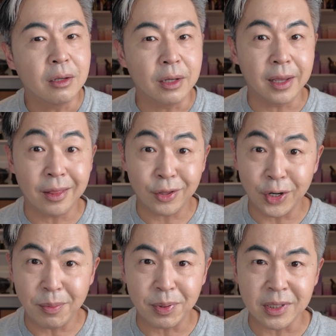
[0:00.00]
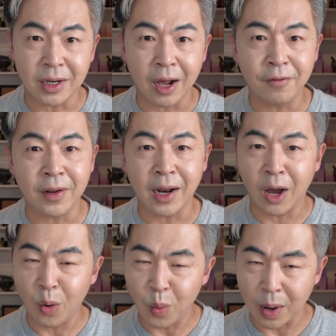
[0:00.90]
You get 30% off on
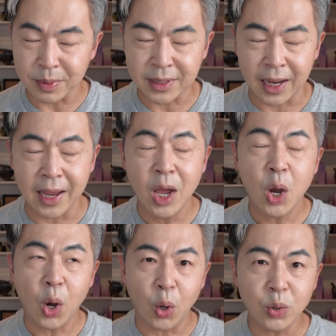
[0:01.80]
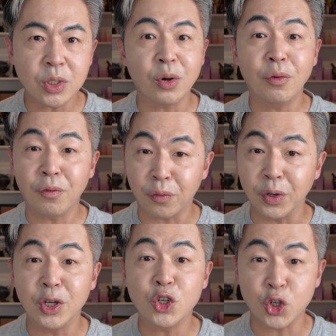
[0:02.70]
our website, also
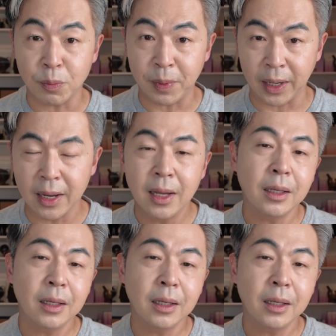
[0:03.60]
free shipping.